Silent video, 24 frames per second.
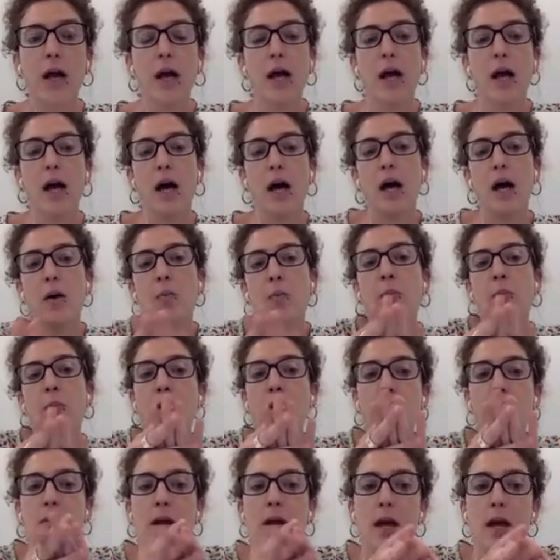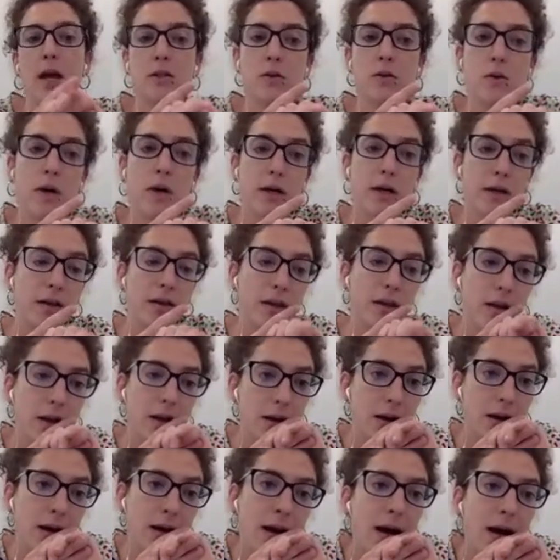And probably, as you are
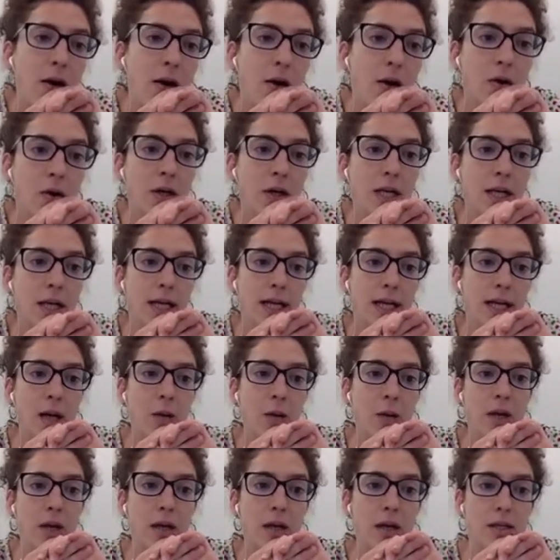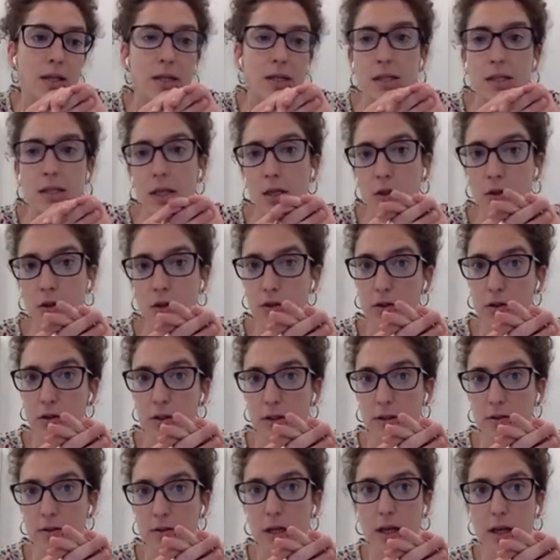thinking now, I mean, this is not
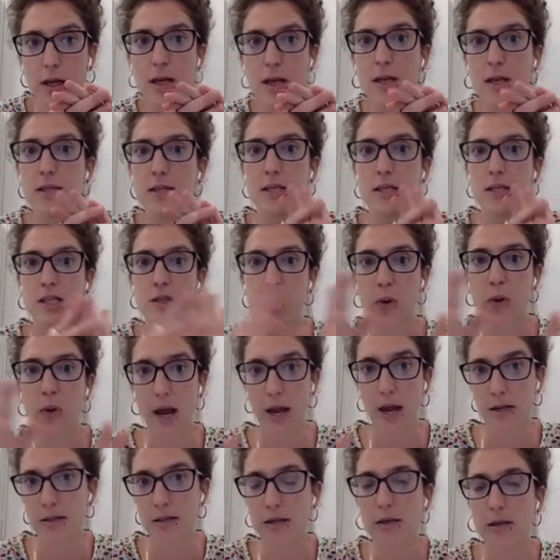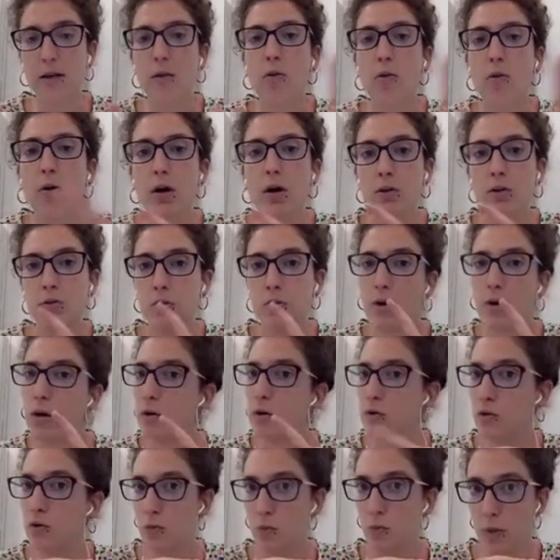the easiest place in the world to go
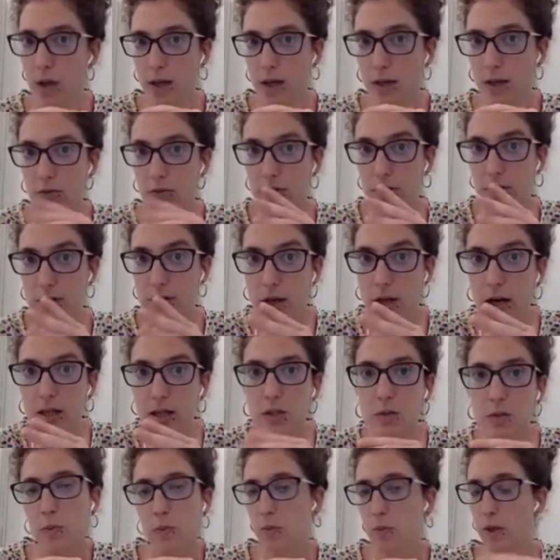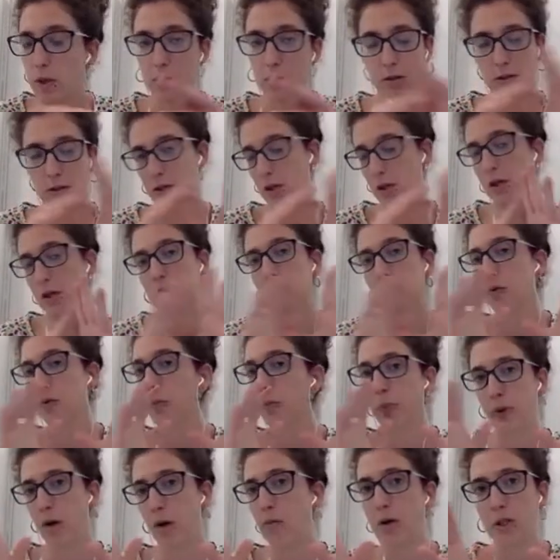to make research, because a lot of
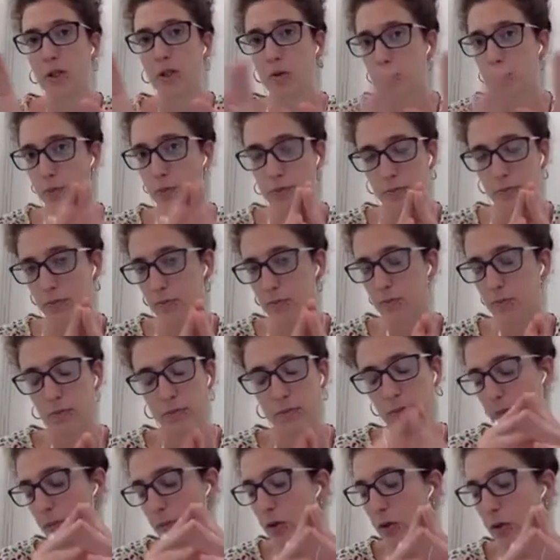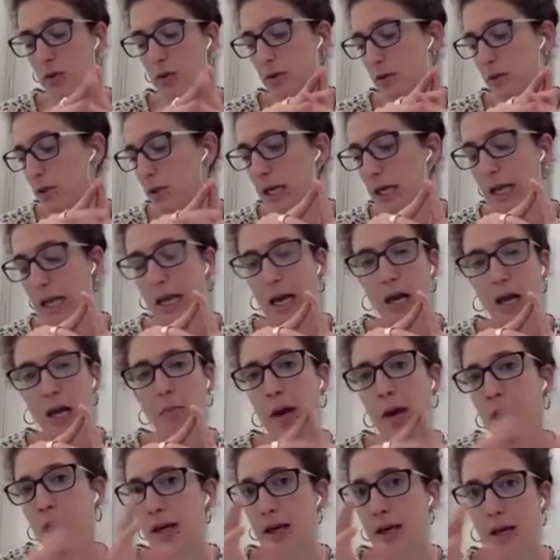problems about illegal
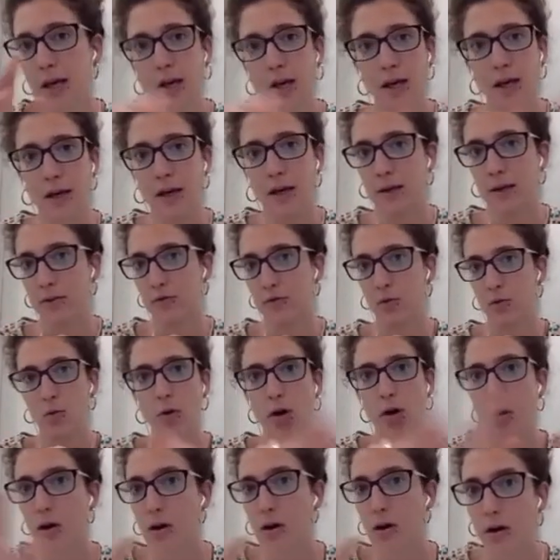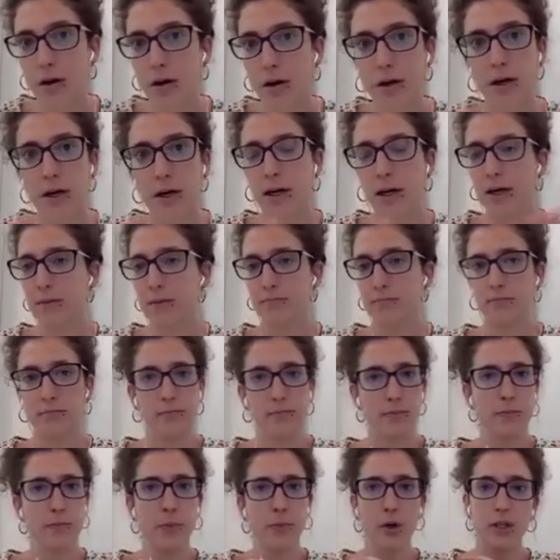mining, war,
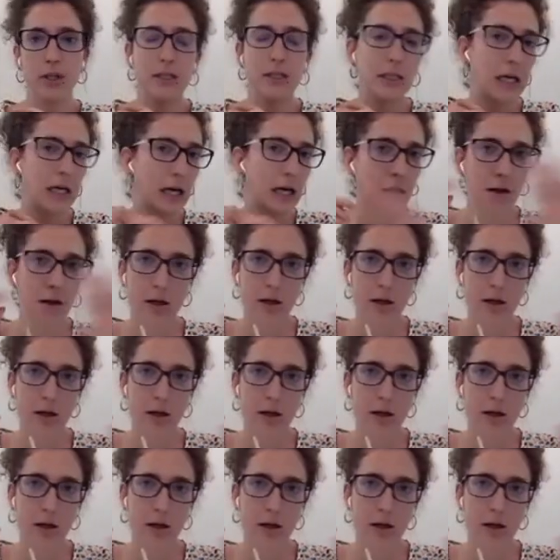political